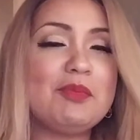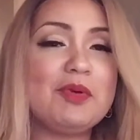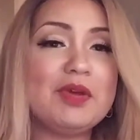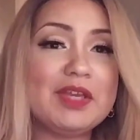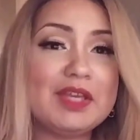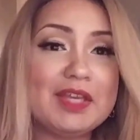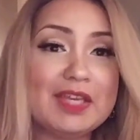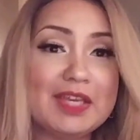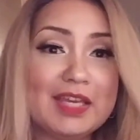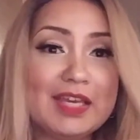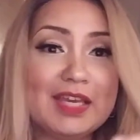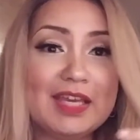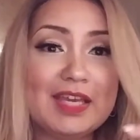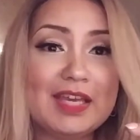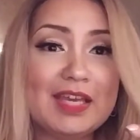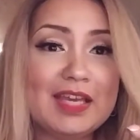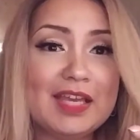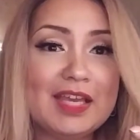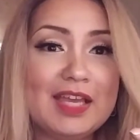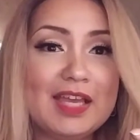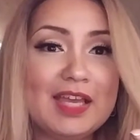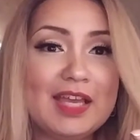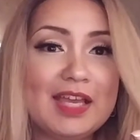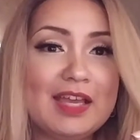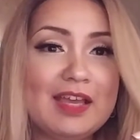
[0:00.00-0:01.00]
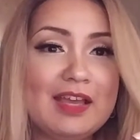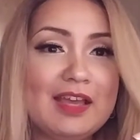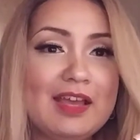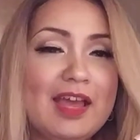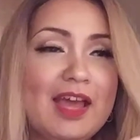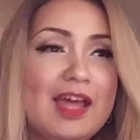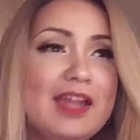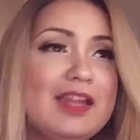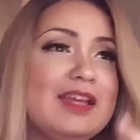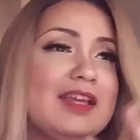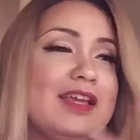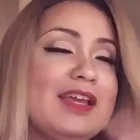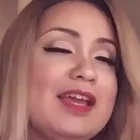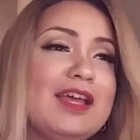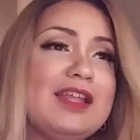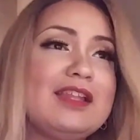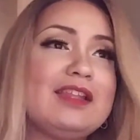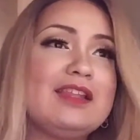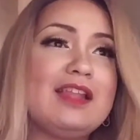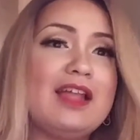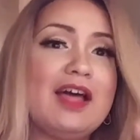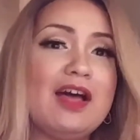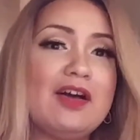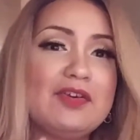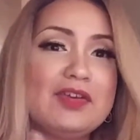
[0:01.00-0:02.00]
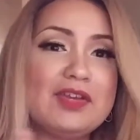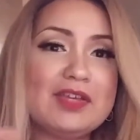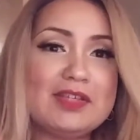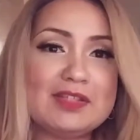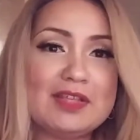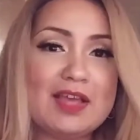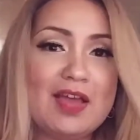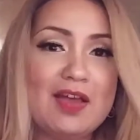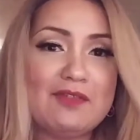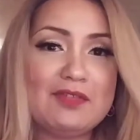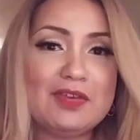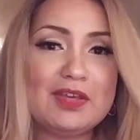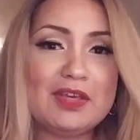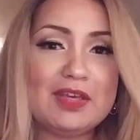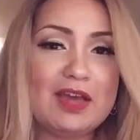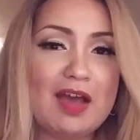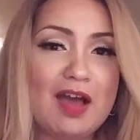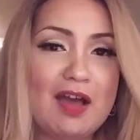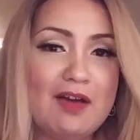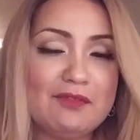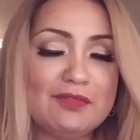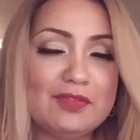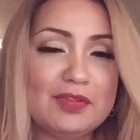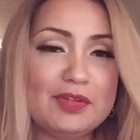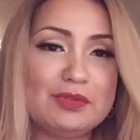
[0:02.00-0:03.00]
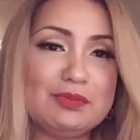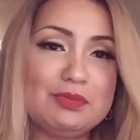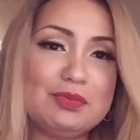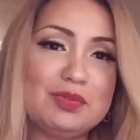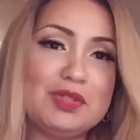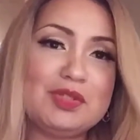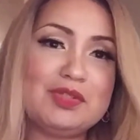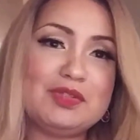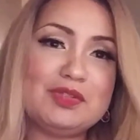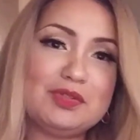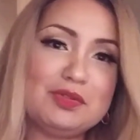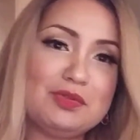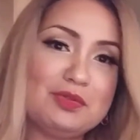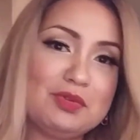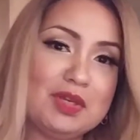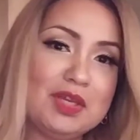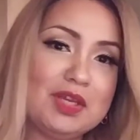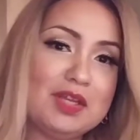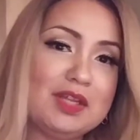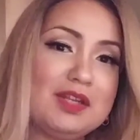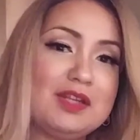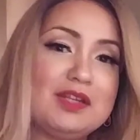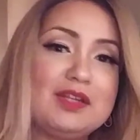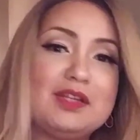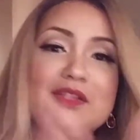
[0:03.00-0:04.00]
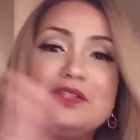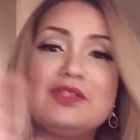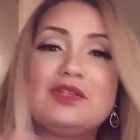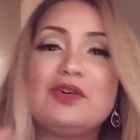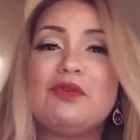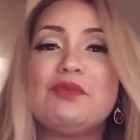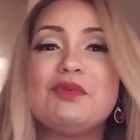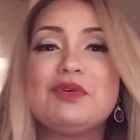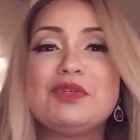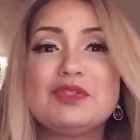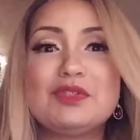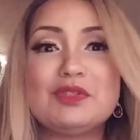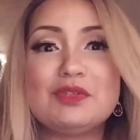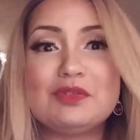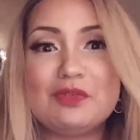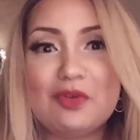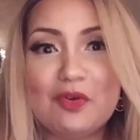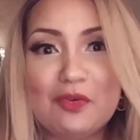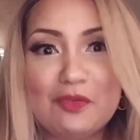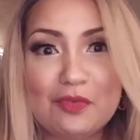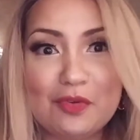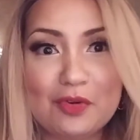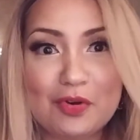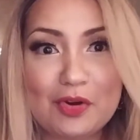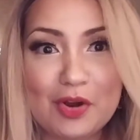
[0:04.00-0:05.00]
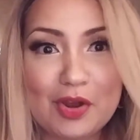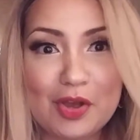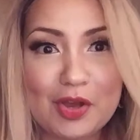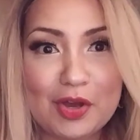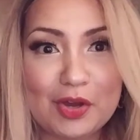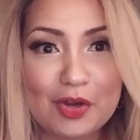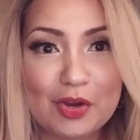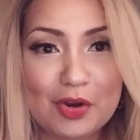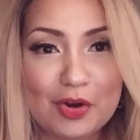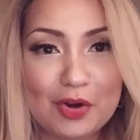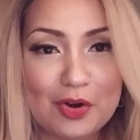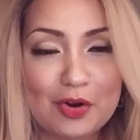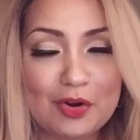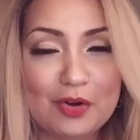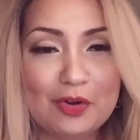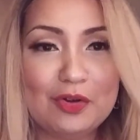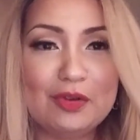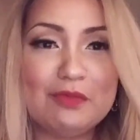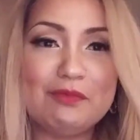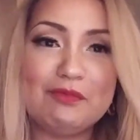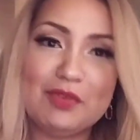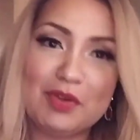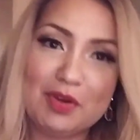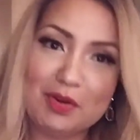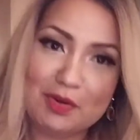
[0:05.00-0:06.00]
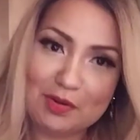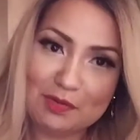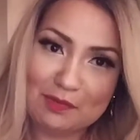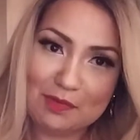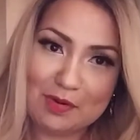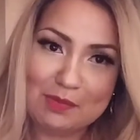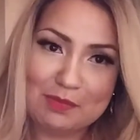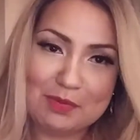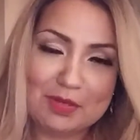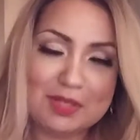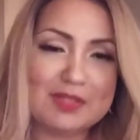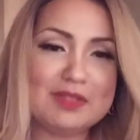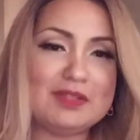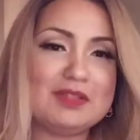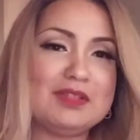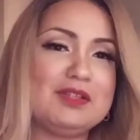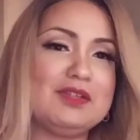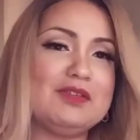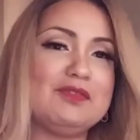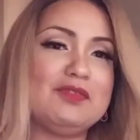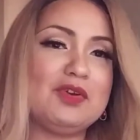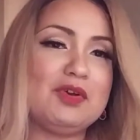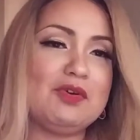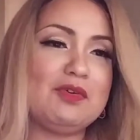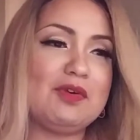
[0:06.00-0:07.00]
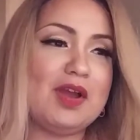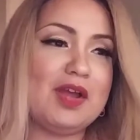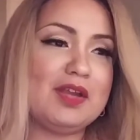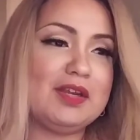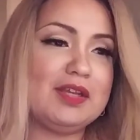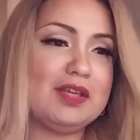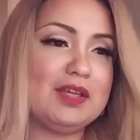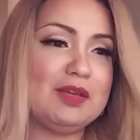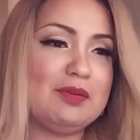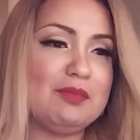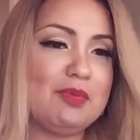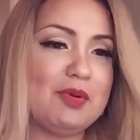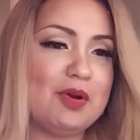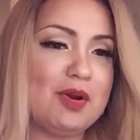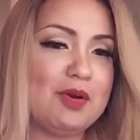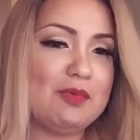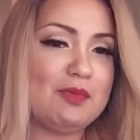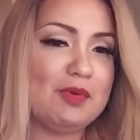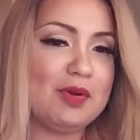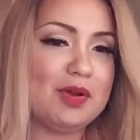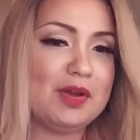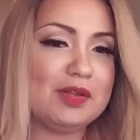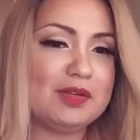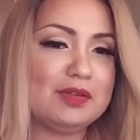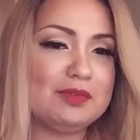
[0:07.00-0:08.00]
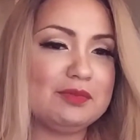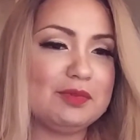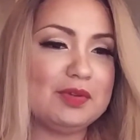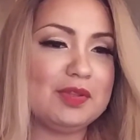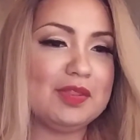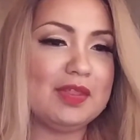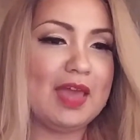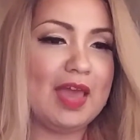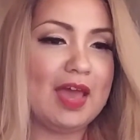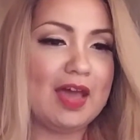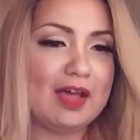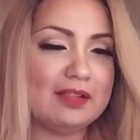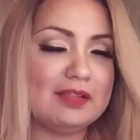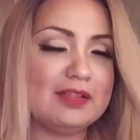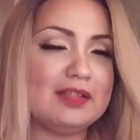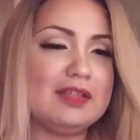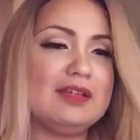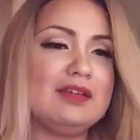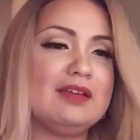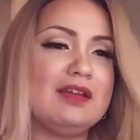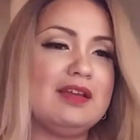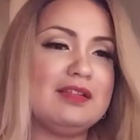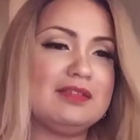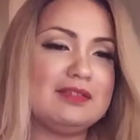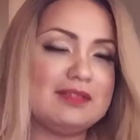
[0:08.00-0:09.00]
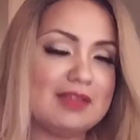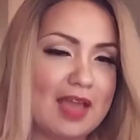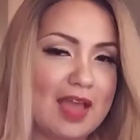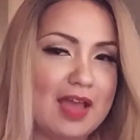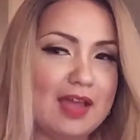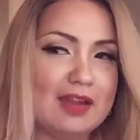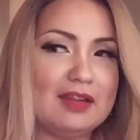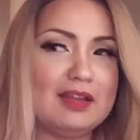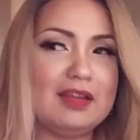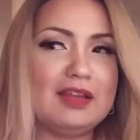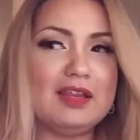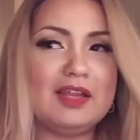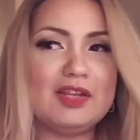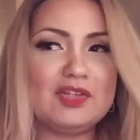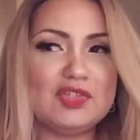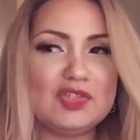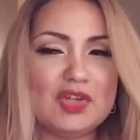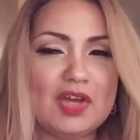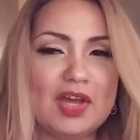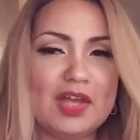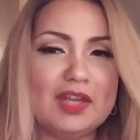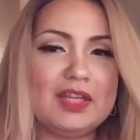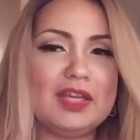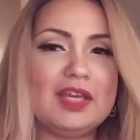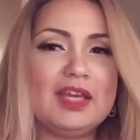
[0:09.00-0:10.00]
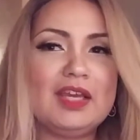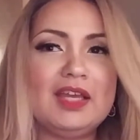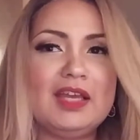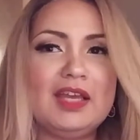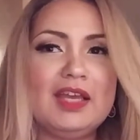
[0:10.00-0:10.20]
but he and again, now he's having conflict with this new kid, and it's always over a girl. Very reminiscent of Karate Kid Part 1 with Allie and Danny and Johnny.